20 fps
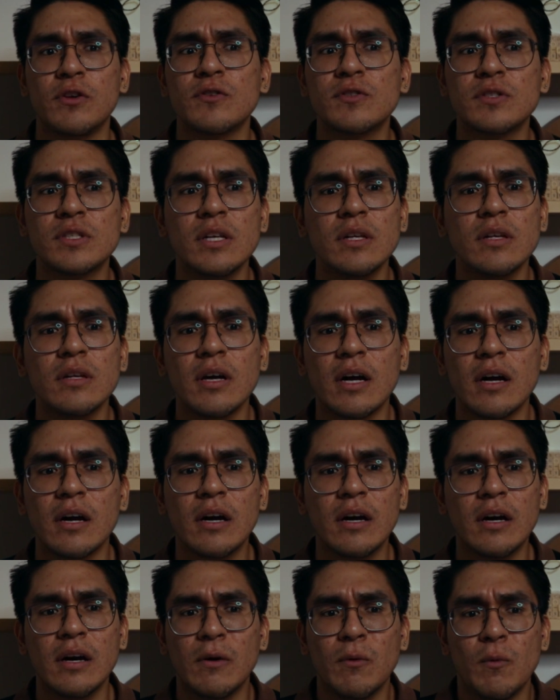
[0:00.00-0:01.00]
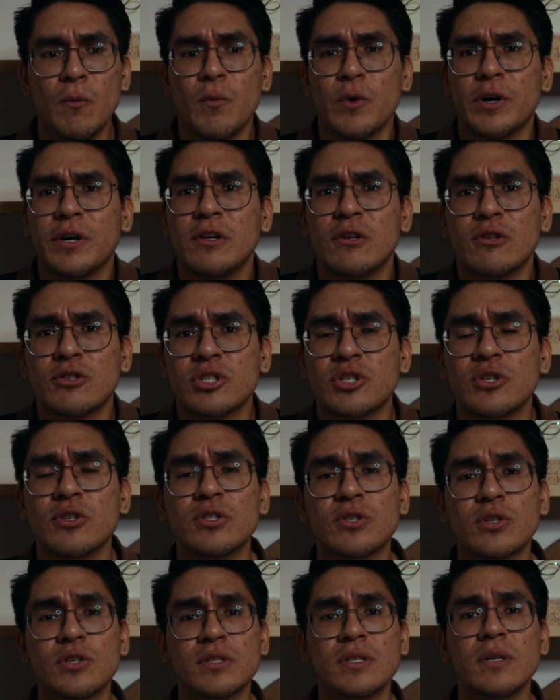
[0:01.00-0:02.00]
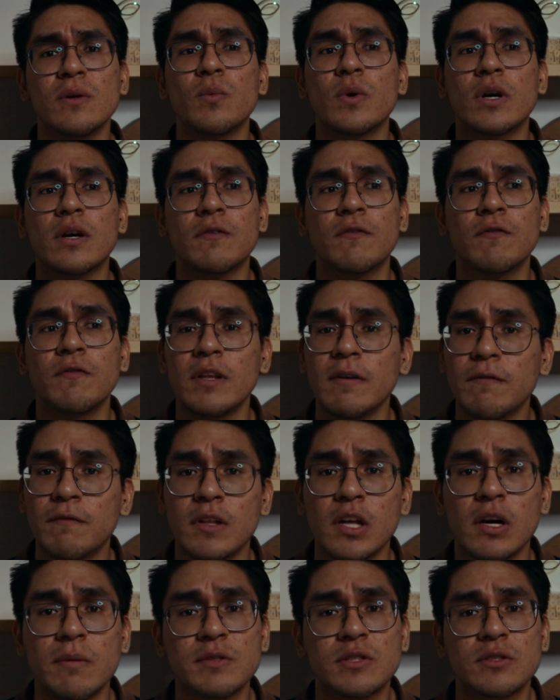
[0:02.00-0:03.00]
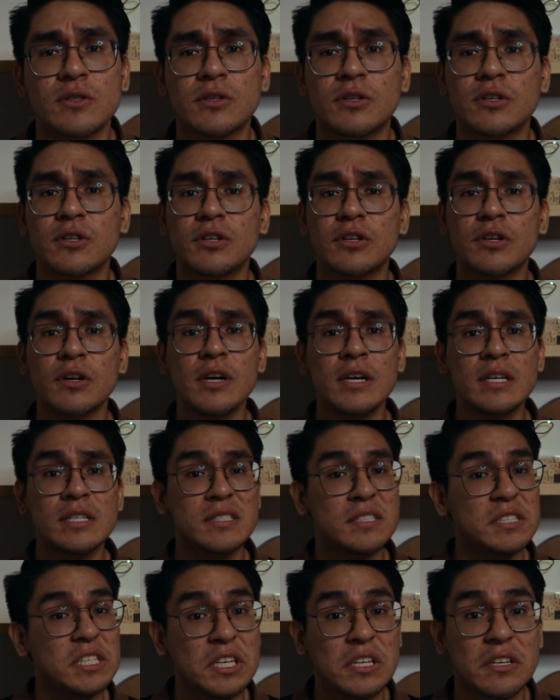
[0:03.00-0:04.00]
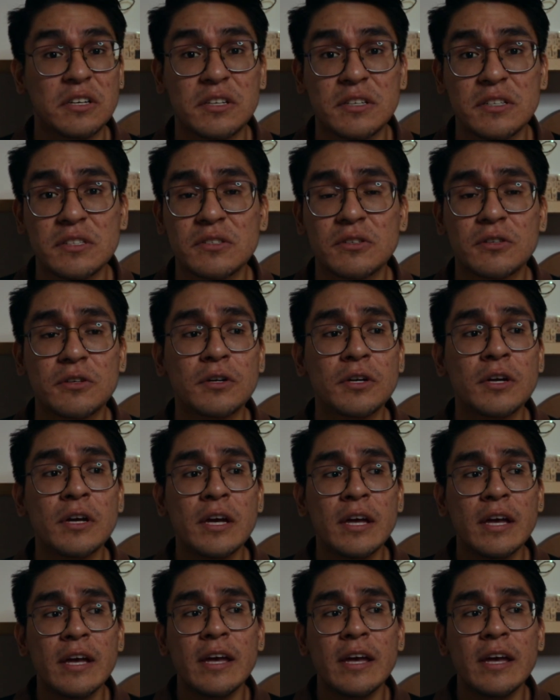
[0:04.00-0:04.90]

You still wear your shoes, you still wear flip-flops or sneakers or